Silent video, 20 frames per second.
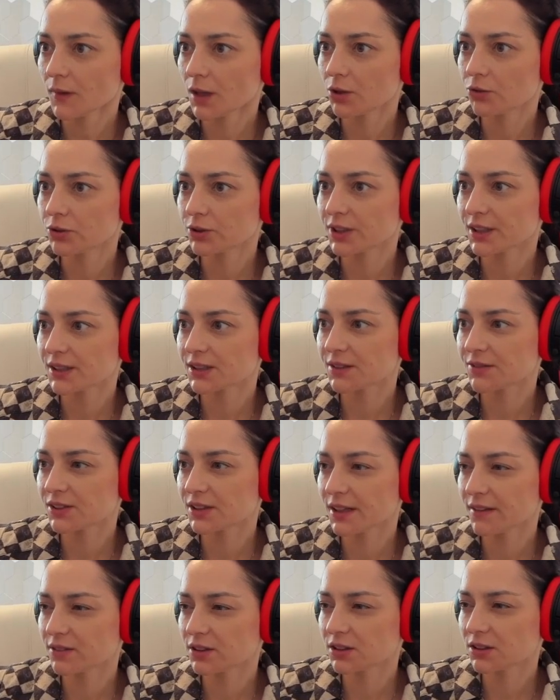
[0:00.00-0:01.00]
And rook takes
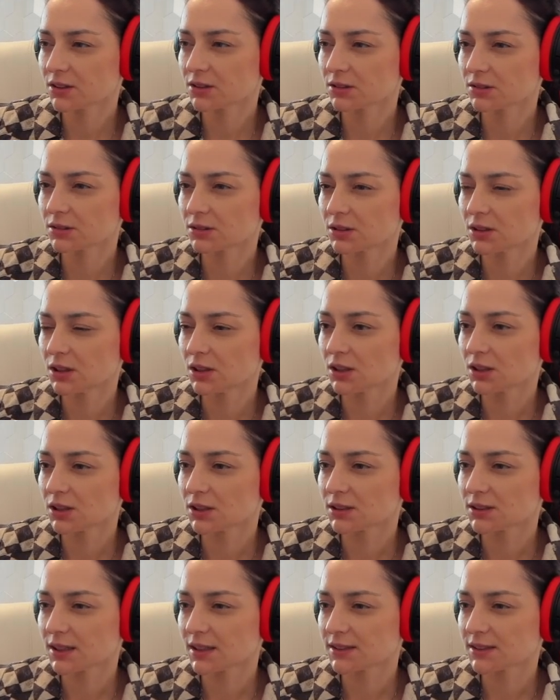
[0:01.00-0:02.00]
f7,
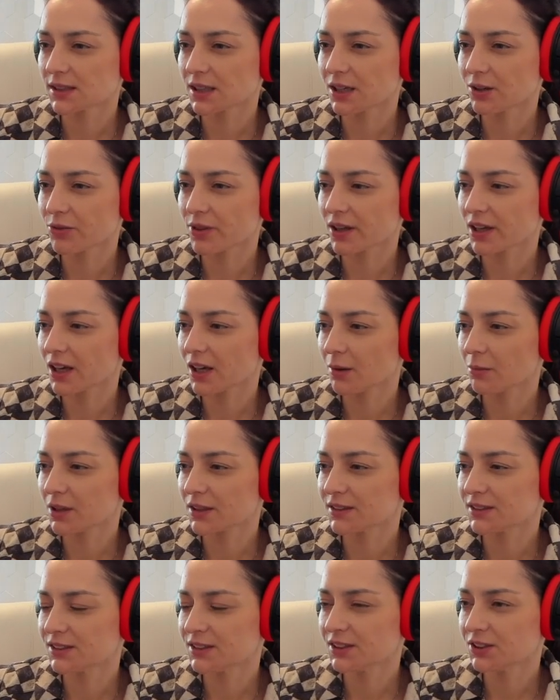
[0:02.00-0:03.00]
that's how the game
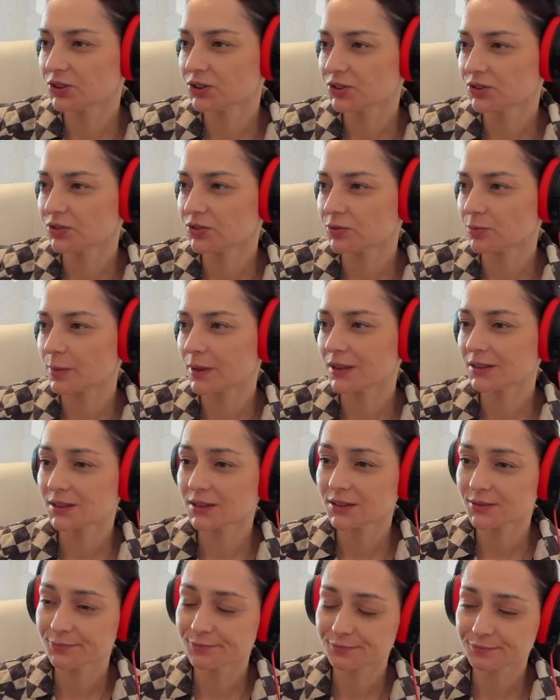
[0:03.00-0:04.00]
continued
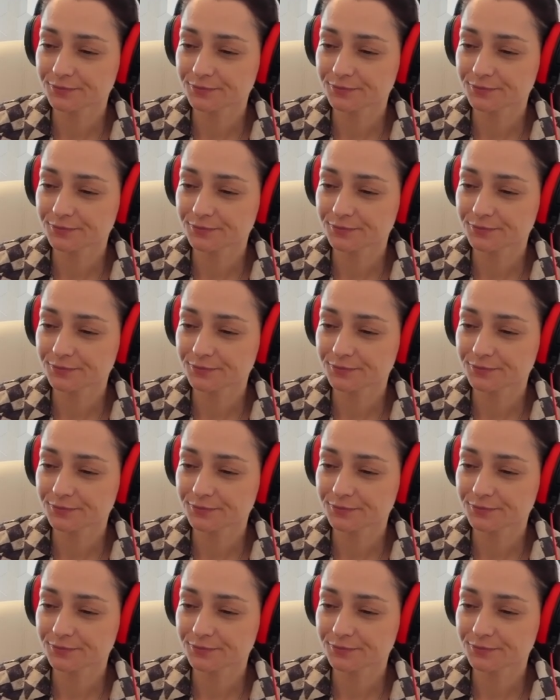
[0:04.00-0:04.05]
but